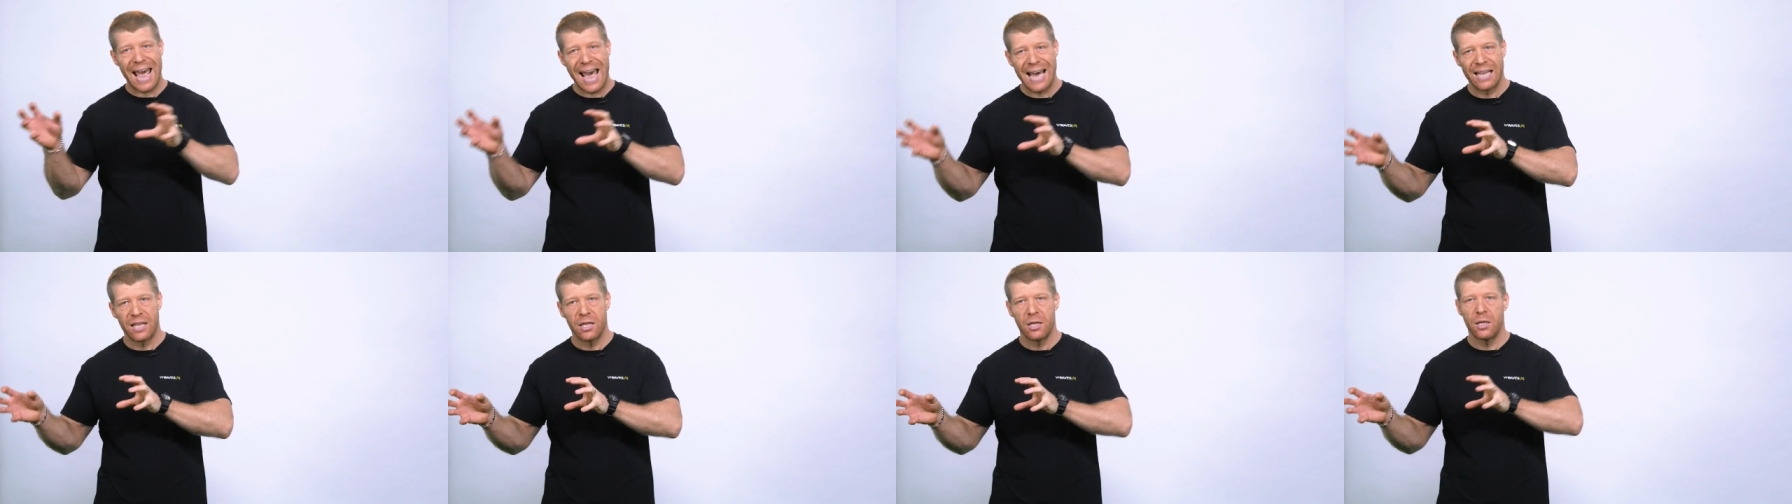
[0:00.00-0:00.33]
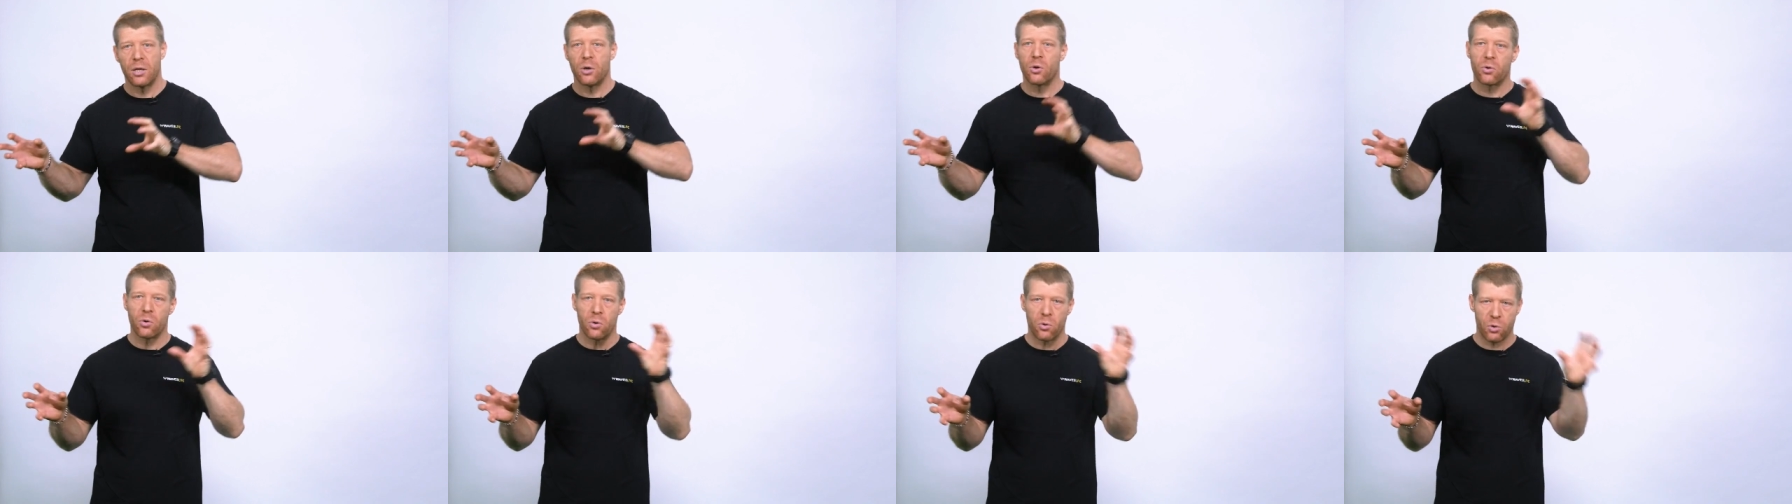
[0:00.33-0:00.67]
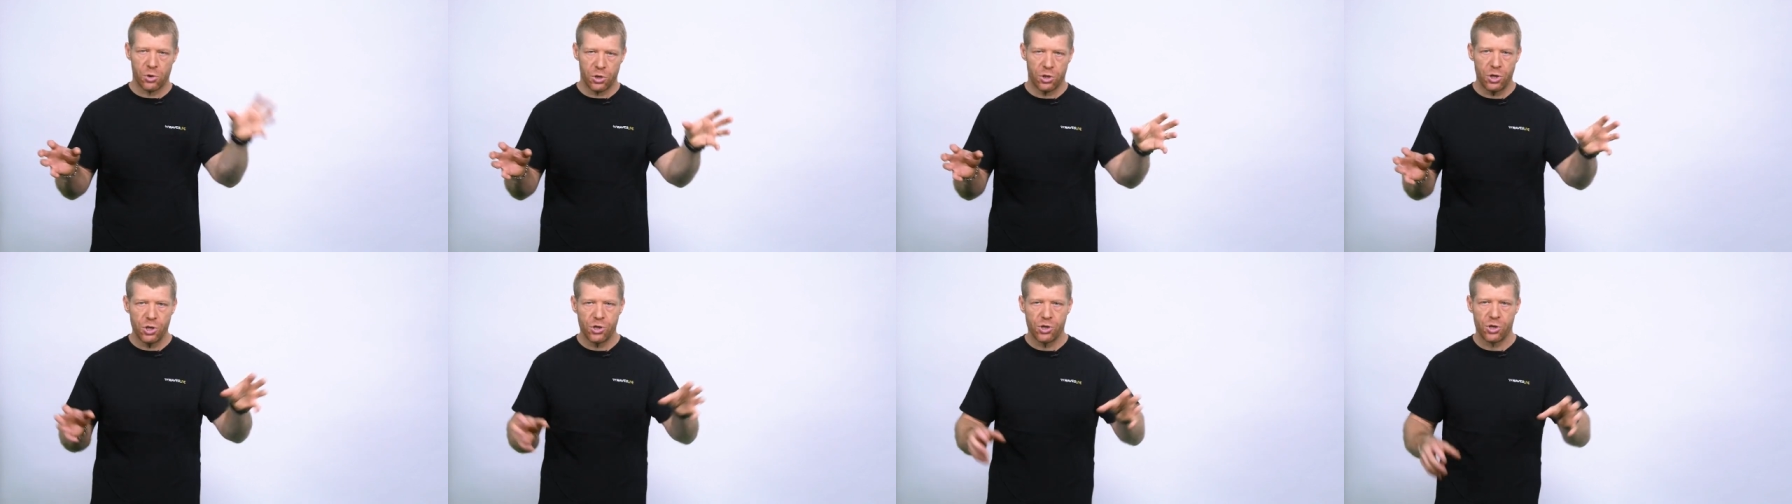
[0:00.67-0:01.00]
analog or
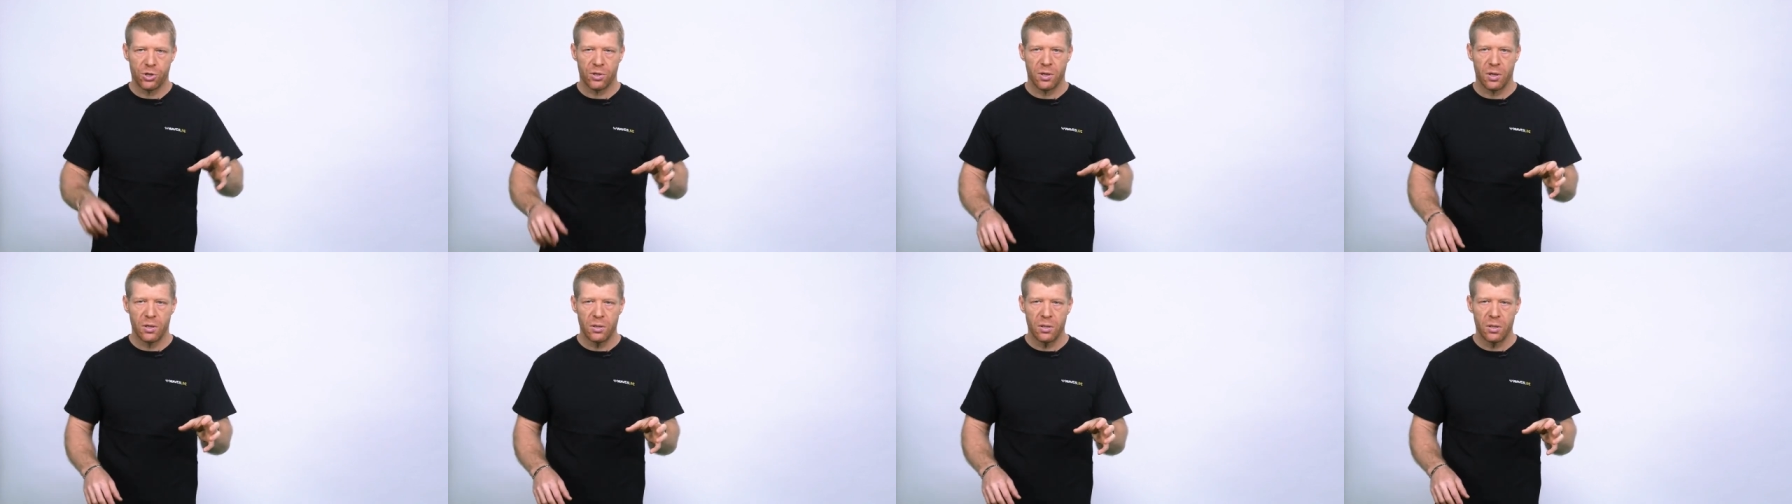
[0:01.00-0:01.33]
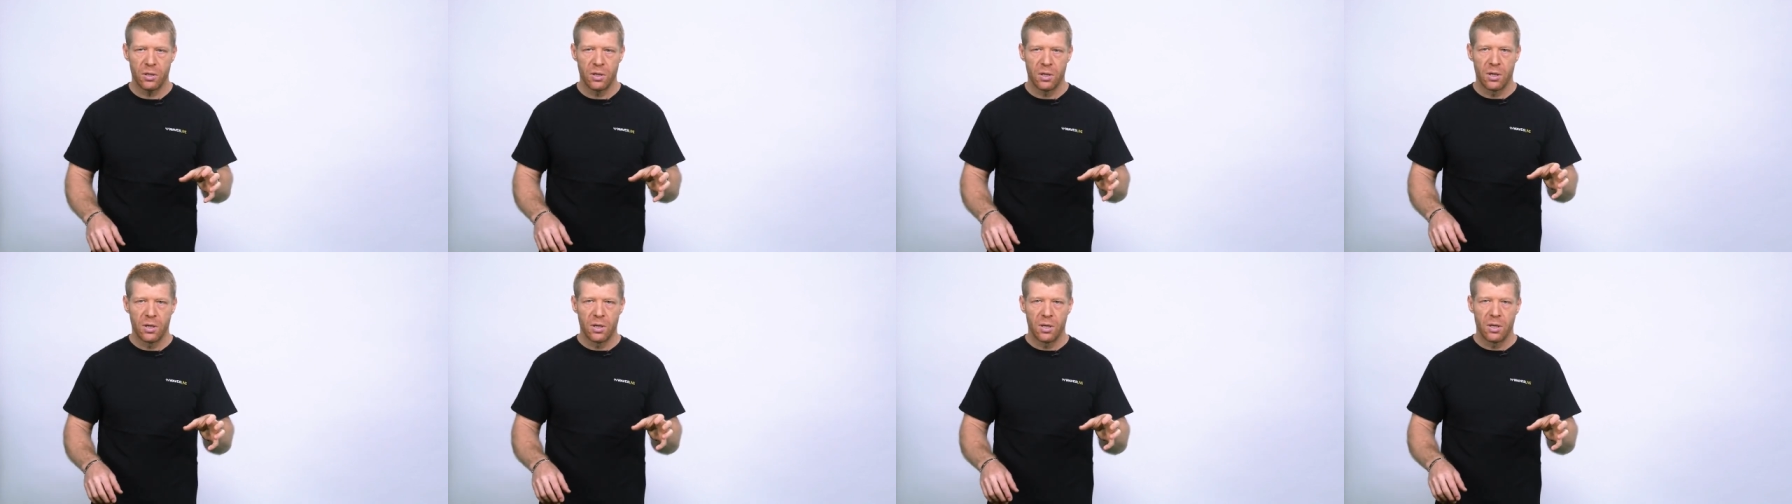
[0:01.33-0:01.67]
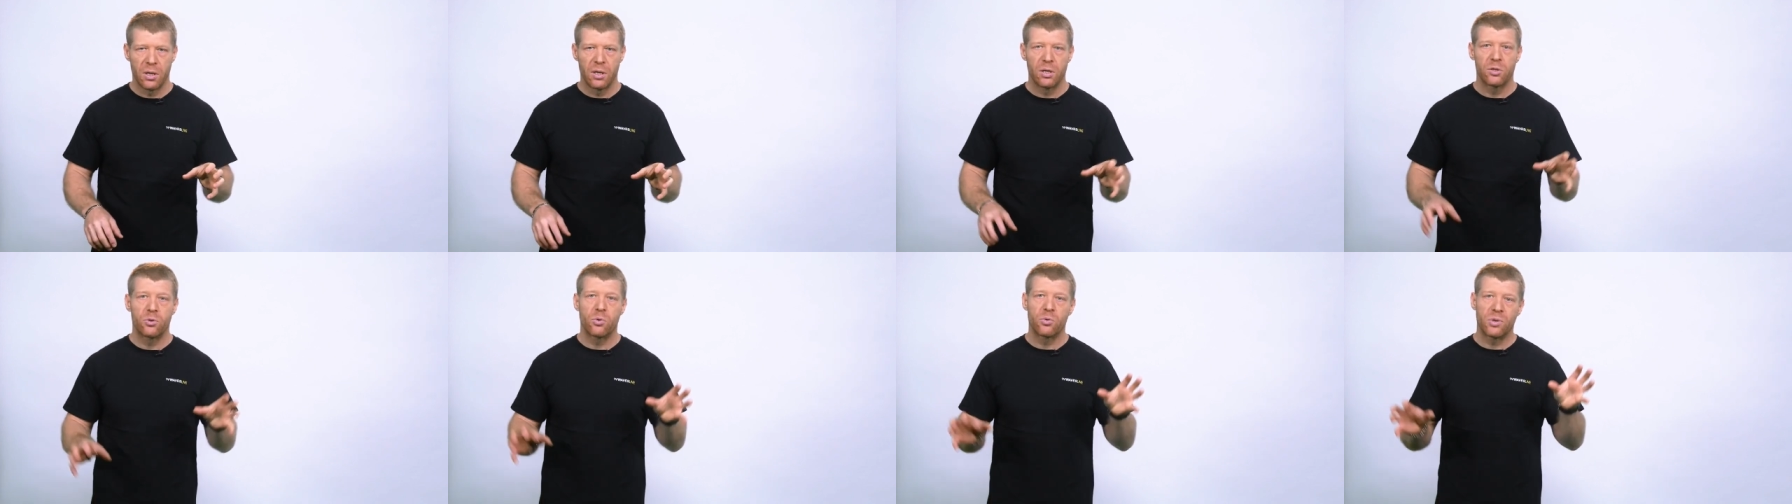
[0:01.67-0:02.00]
digital,
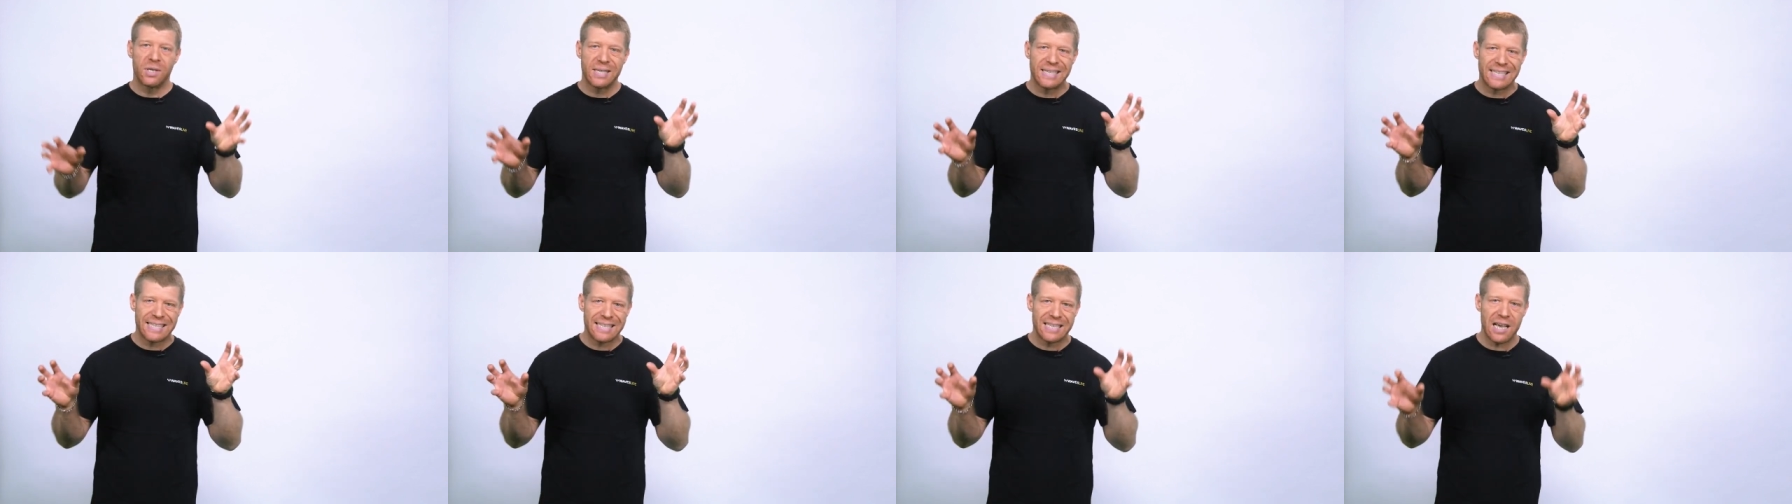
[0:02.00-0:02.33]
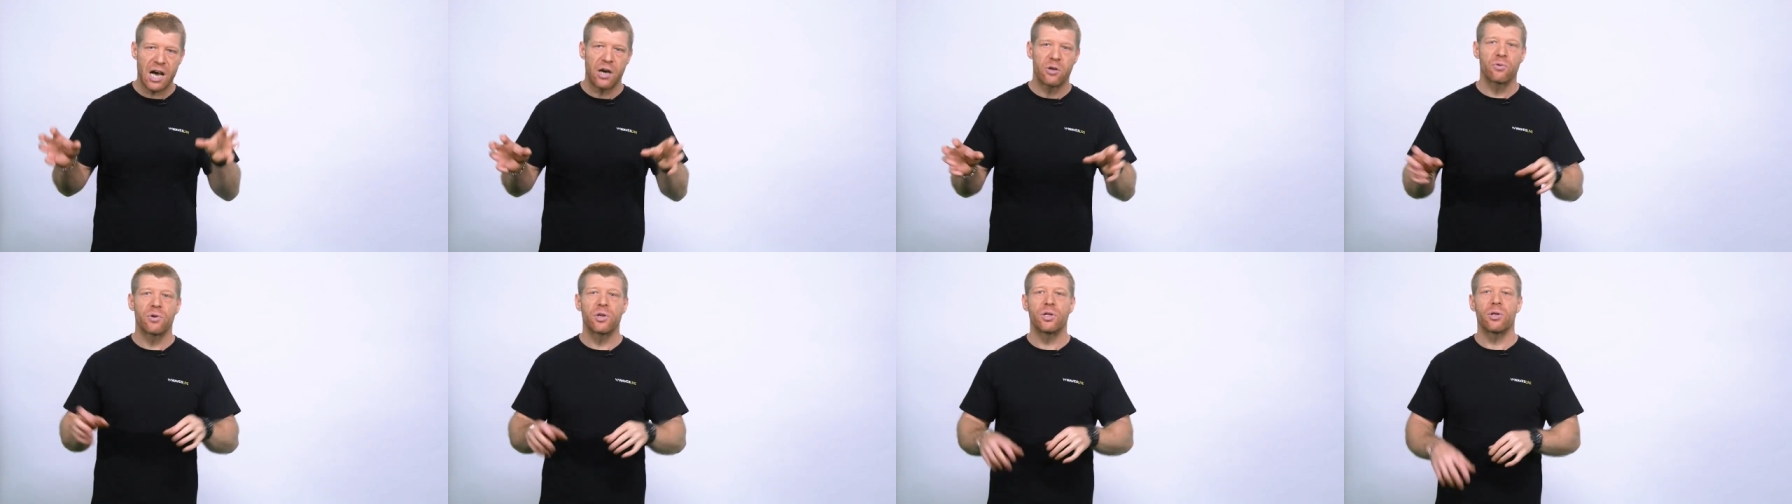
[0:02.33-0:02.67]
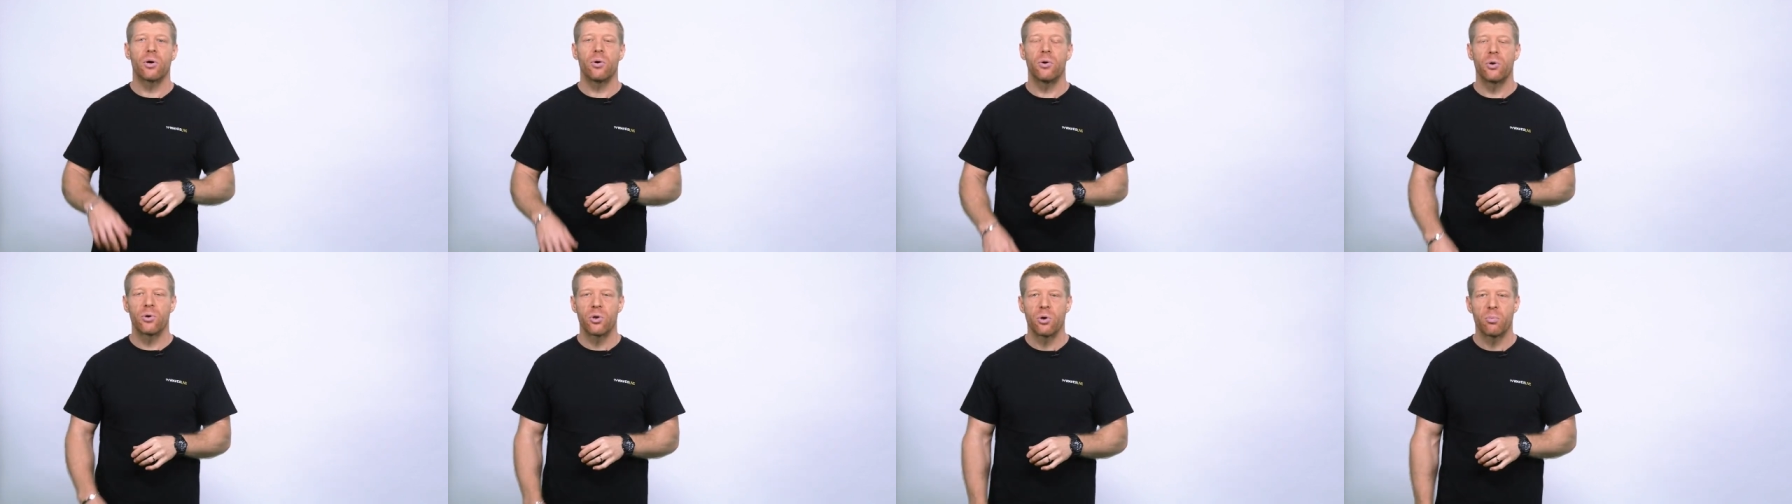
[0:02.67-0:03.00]
to the SoundGrid
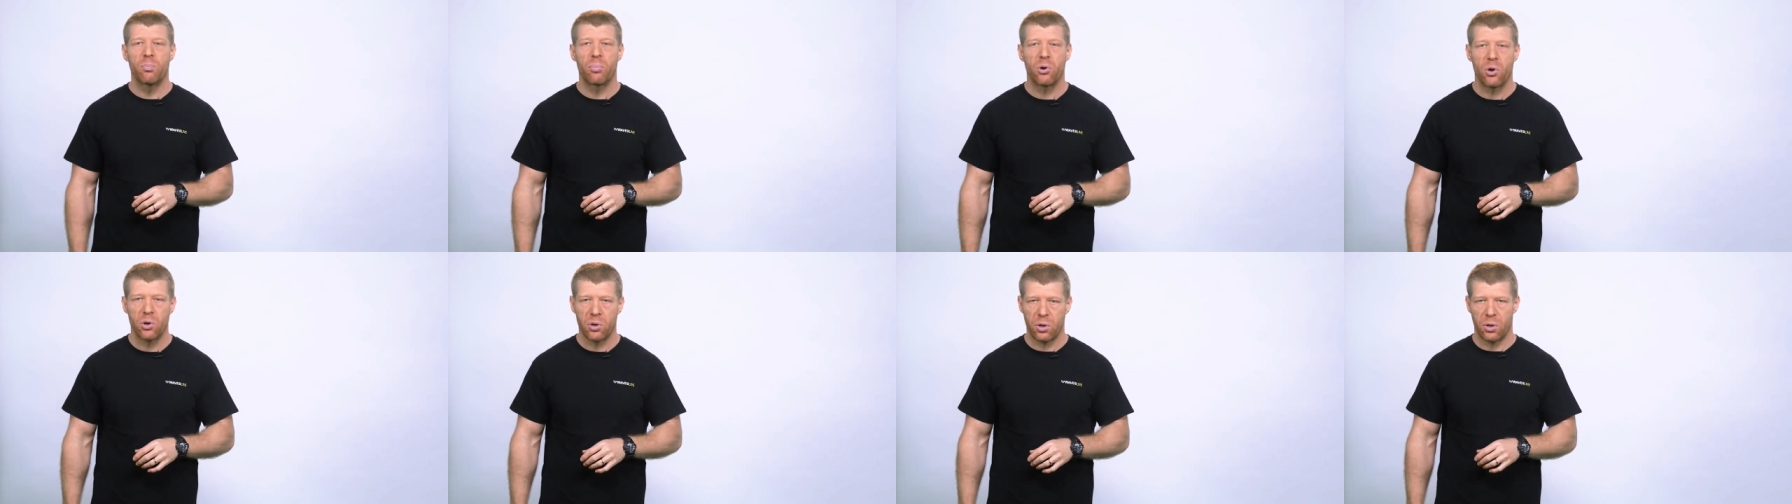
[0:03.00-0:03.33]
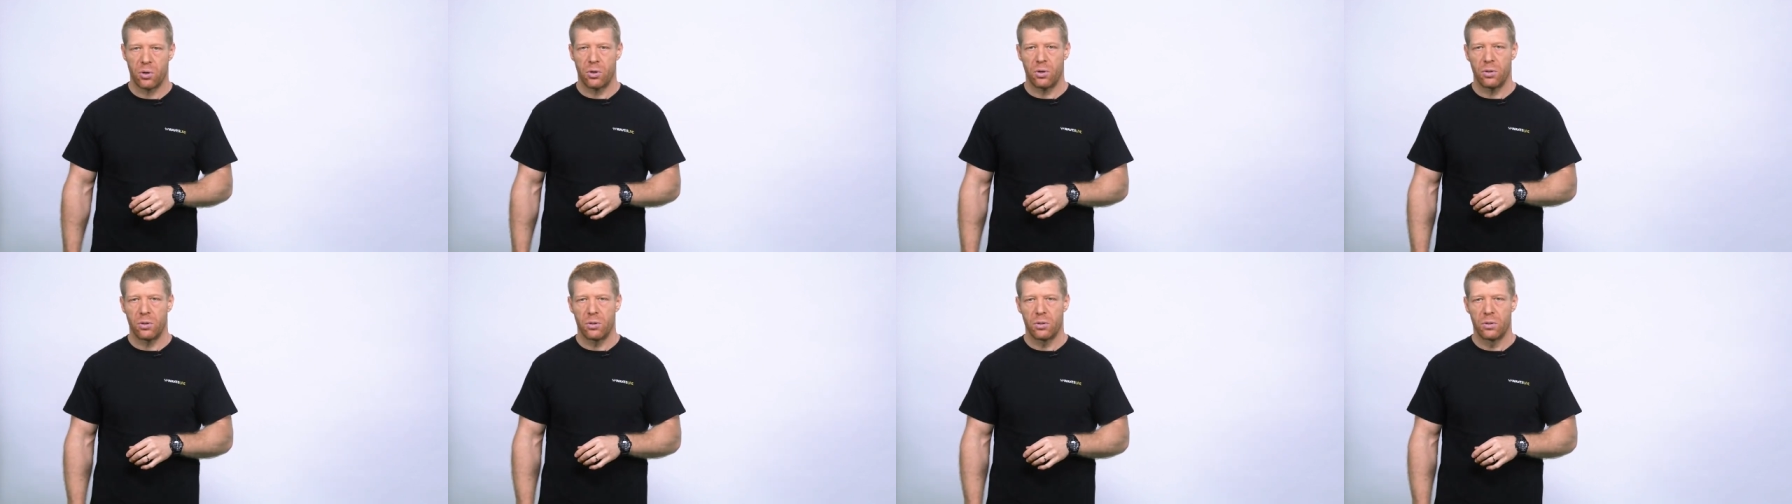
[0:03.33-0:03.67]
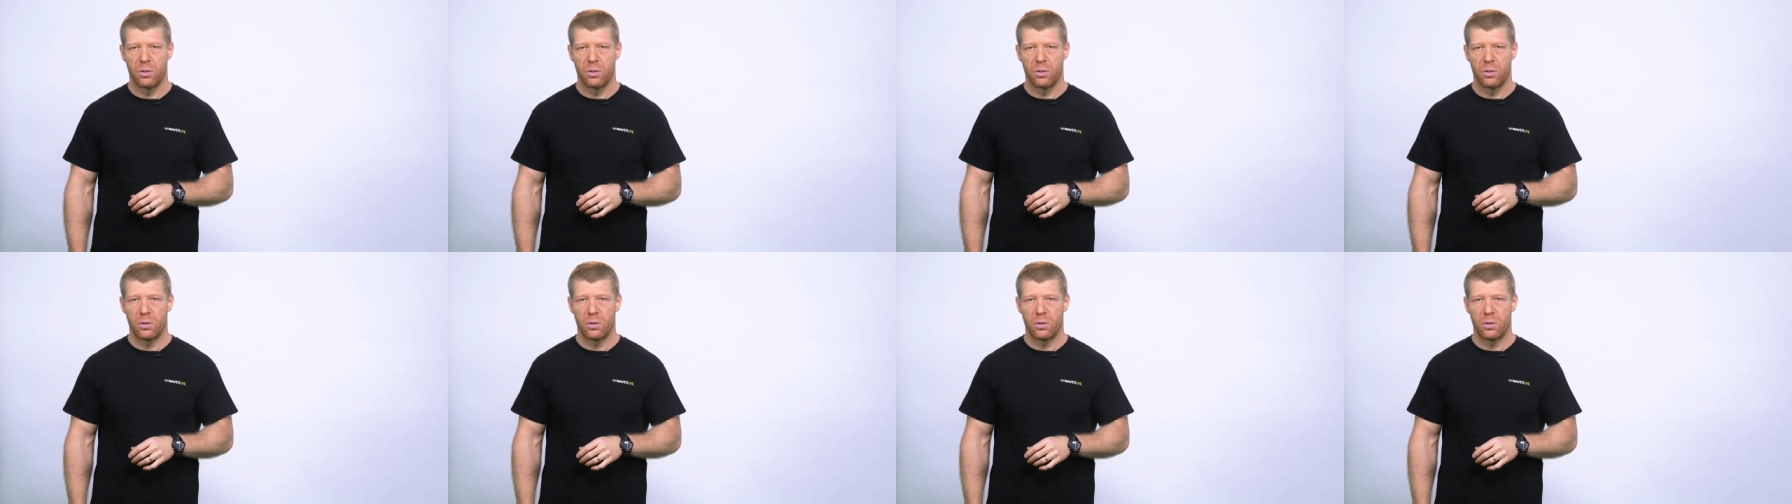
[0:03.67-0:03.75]
audio protocol.